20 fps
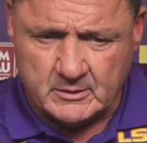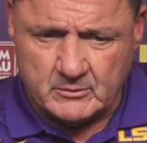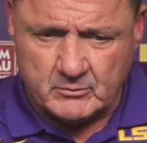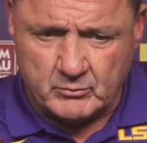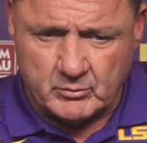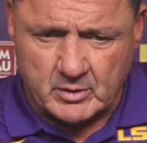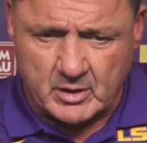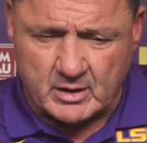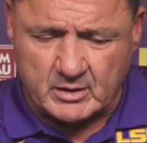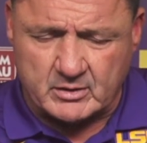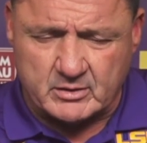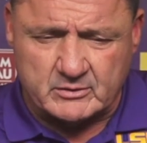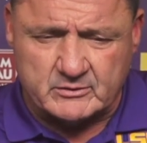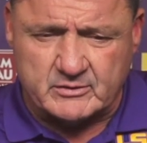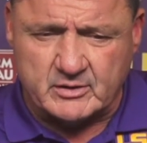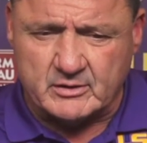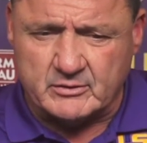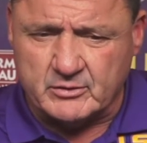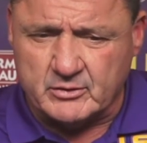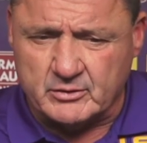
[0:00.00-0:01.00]
We got to
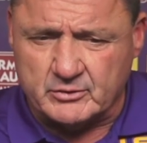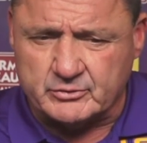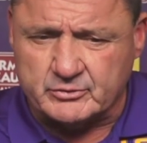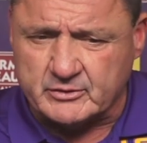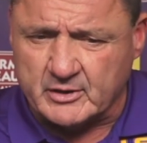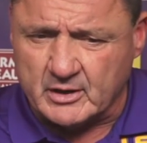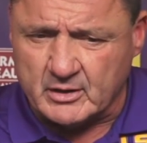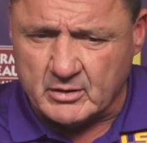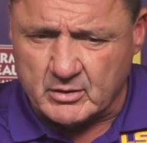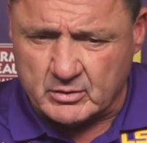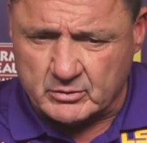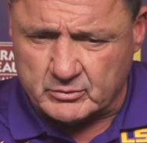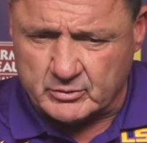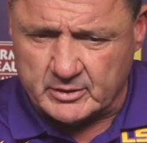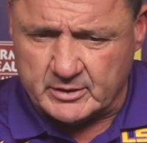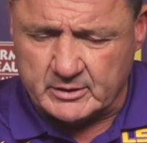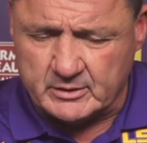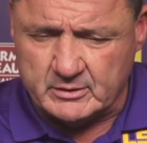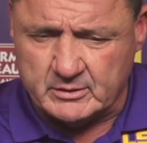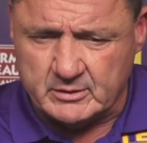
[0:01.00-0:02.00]
continue to stay
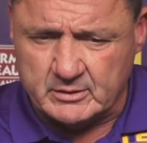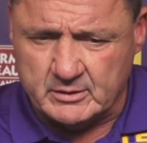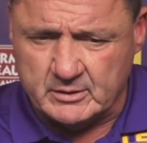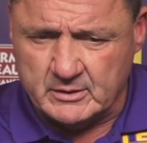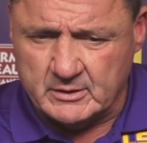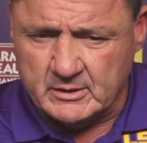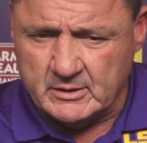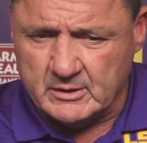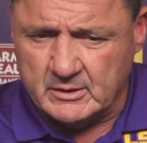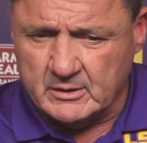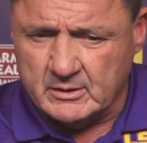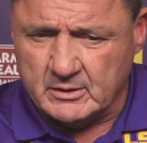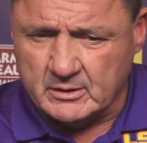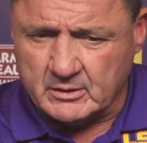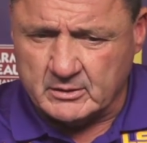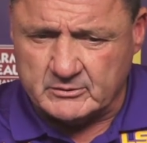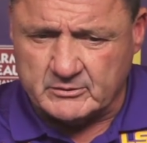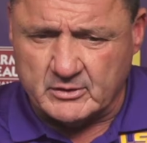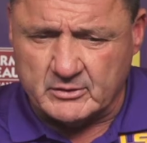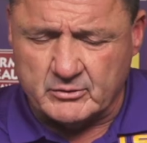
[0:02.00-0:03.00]
hungry,
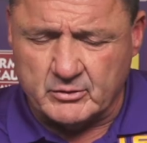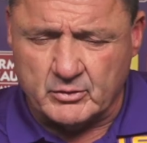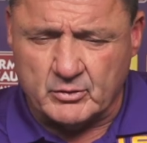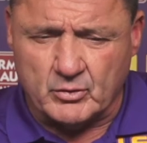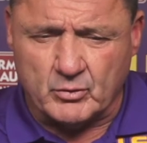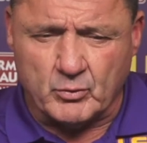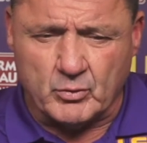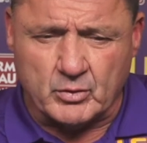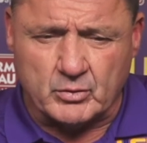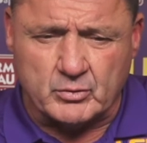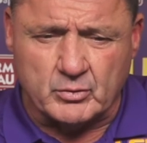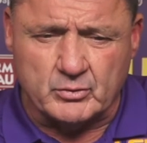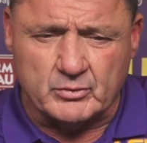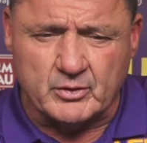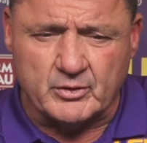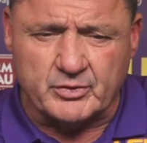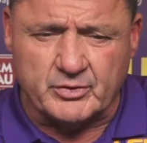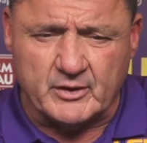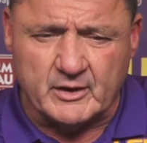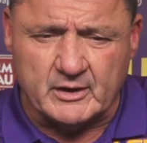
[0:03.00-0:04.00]
continue to work on
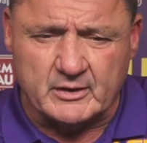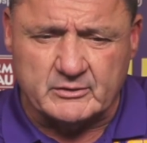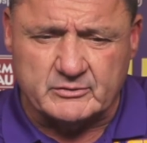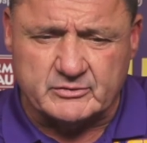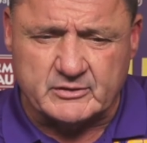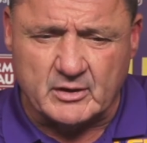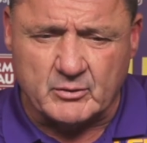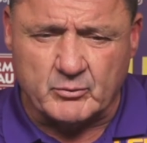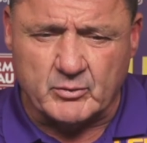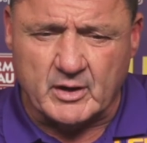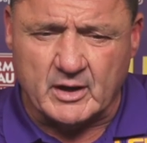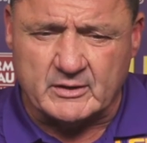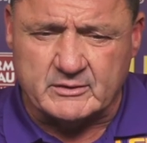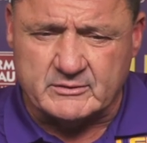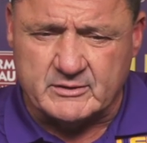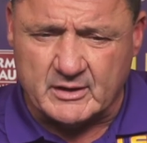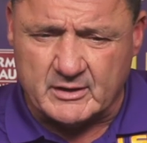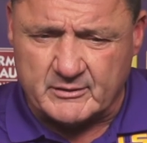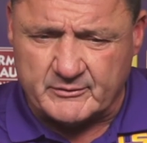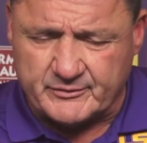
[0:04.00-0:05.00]
the things that we
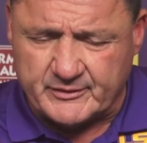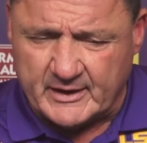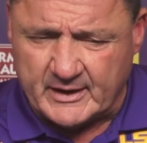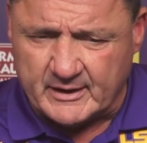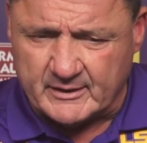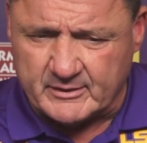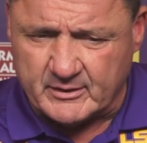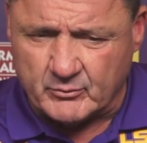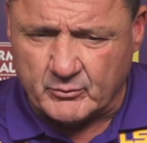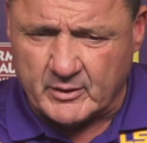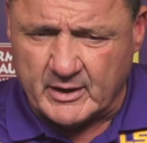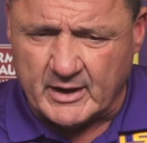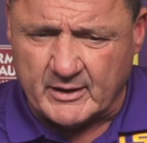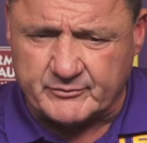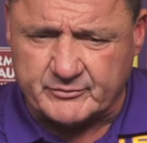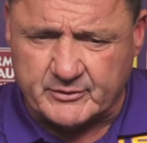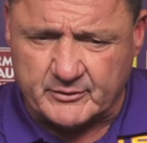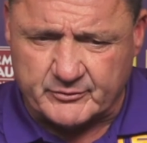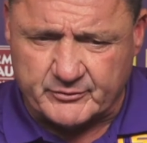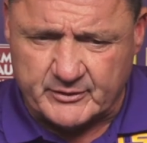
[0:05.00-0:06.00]
identify that we
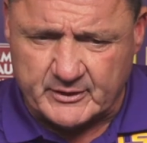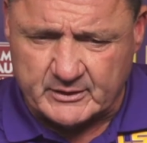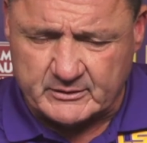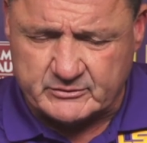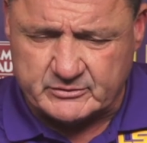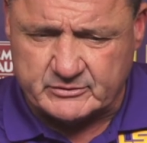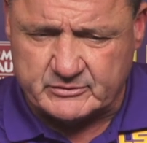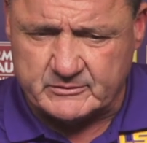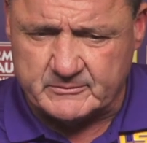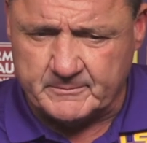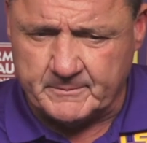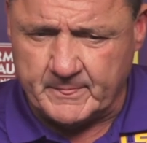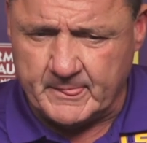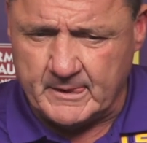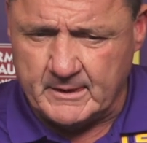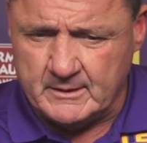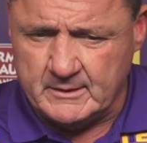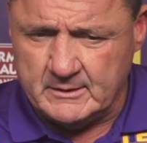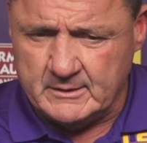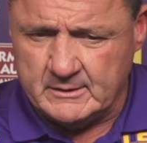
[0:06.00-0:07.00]
have to fix,
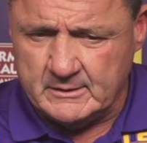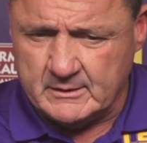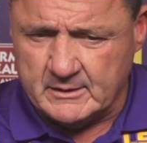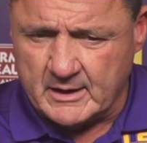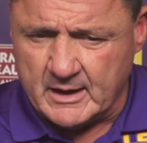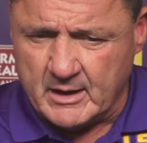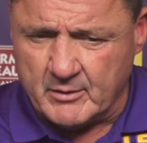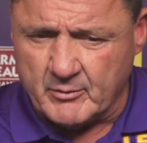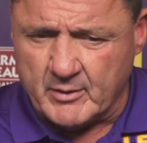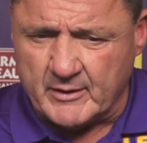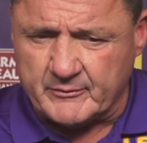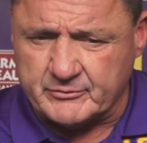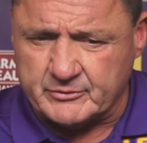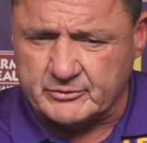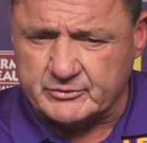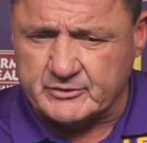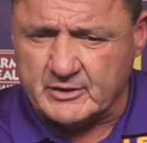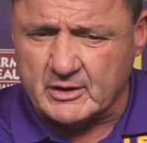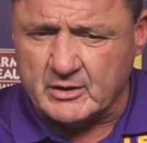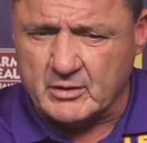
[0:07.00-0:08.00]
and we have to
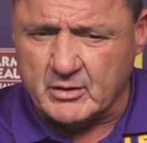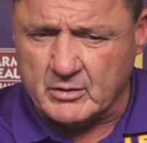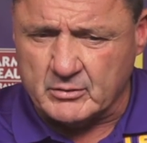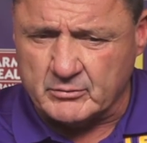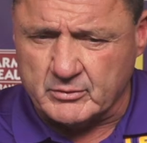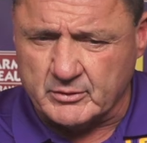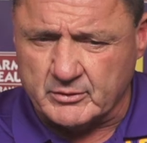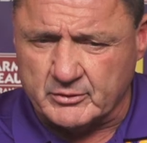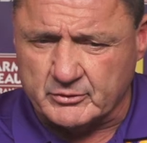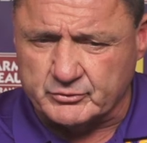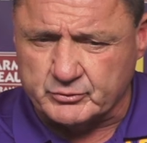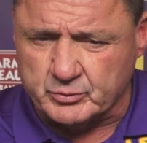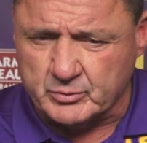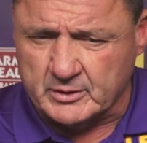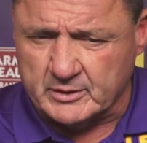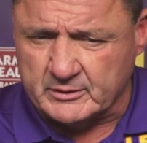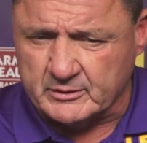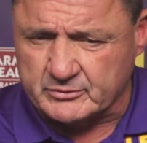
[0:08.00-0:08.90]
stay hungry this week.